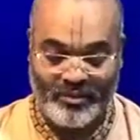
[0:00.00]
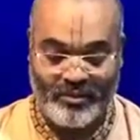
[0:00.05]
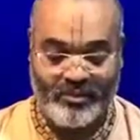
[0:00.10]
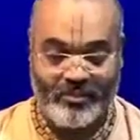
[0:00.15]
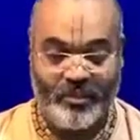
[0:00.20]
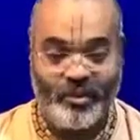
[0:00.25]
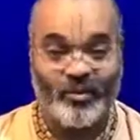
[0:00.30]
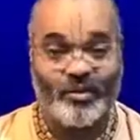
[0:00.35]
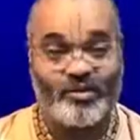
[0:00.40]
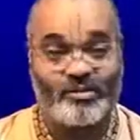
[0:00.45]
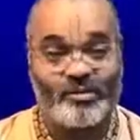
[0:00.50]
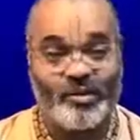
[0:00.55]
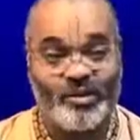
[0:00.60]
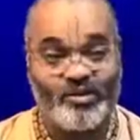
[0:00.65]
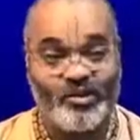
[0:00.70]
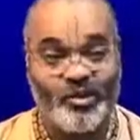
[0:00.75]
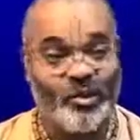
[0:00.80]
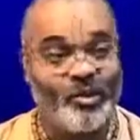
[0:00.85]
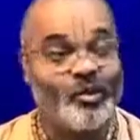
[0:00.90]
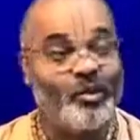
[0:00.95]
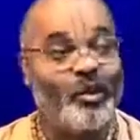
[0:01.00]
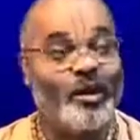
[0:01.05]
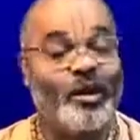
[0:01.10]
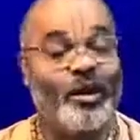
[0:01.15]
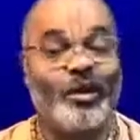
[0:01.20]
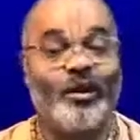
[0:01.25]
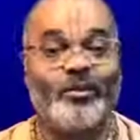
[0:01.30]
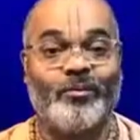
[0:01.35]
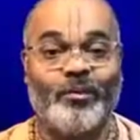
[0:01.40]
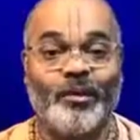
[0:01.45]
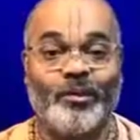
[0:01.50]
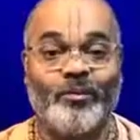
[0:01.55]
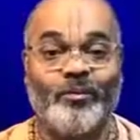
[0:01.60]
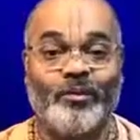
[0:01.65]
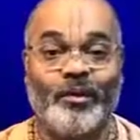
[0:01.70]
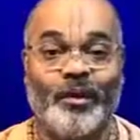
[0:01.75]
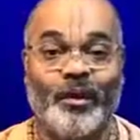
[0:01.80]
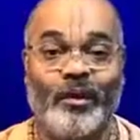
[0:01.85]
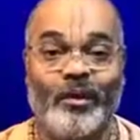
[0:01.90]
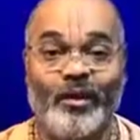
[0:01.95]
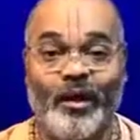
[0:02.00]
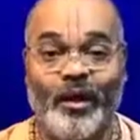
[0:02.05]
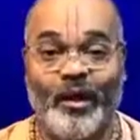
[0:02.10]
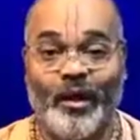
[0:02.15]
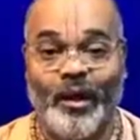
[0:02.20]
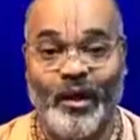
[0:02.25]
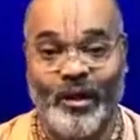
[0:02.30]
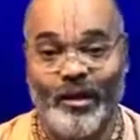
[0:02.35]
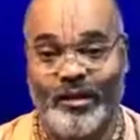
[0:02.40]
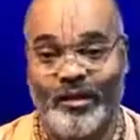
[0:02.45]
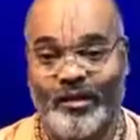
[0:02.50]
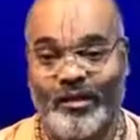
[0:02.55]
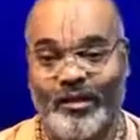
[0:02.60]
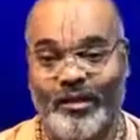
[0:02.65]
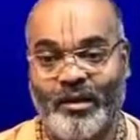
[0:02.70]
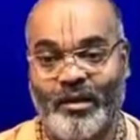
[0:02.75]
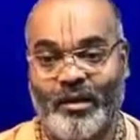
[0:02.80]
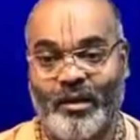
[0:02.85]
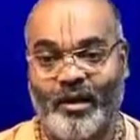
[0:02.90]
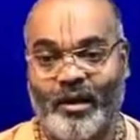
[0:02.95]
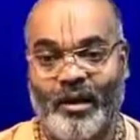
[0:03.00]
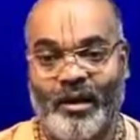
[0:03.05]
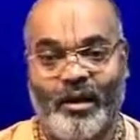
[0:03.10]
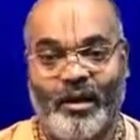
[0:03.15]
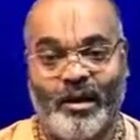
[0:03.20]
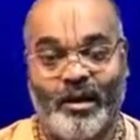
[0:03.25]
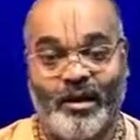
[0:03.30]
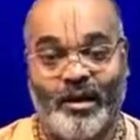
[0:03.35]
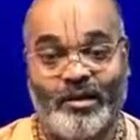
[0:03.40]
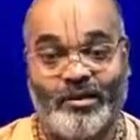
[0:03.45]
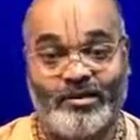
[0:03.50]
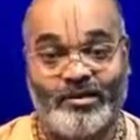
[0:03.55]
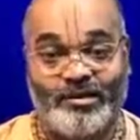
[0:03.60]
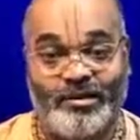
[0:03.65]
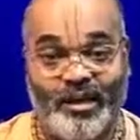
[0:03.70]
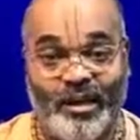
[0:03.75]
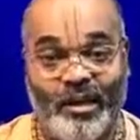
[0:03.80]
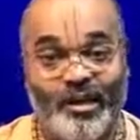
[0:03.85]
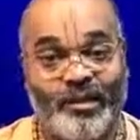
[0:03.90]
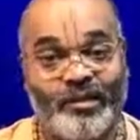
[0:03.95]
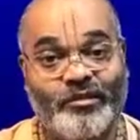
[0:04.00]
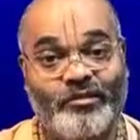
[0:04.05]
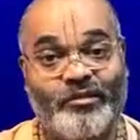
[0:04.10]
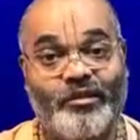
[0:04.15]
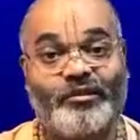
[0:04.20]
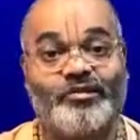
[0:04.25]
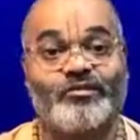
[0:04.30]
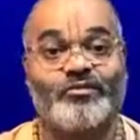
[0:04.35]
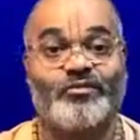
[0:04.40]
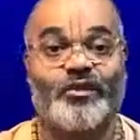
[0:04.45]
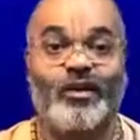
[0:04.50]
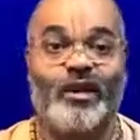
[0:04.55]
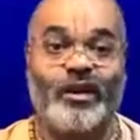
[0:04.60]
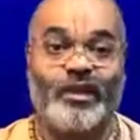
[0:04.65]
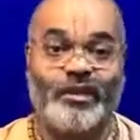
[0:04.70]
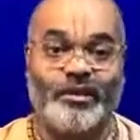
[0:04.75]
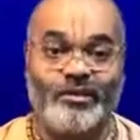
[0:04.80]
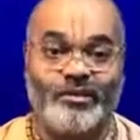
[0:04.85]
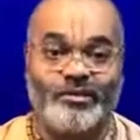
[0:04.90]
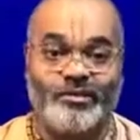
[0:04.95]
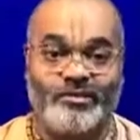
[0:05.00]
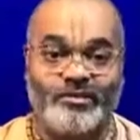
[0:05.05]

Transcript: Because such ignorant people are seen in this world.